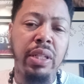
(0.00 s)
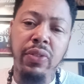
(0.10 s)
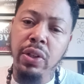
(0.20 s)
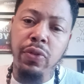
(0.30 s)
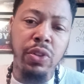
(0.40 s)

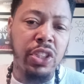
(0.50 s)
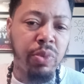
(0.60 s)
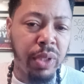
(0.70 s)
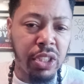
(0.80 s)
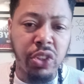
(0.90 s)
Even if you
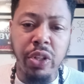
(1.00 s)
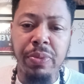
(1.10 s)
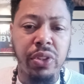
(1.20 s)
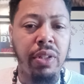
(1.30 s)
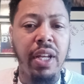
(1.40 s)
just read a
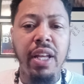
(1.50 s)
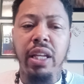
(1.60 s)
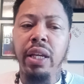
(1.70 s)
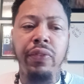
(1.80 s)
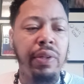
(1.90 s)
scripture,
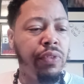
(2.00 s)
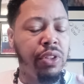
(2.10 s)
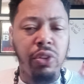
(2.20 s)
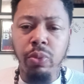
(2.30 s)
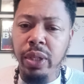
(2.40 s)
even
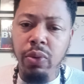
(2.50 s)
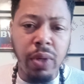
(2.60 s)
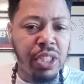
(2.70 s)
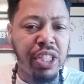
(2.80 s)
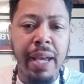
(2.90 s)
if you read
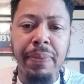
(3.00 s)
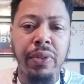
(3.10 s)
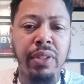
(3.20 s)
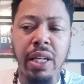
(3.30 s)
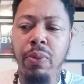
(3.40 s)
one
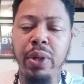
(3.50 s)
chapter a day,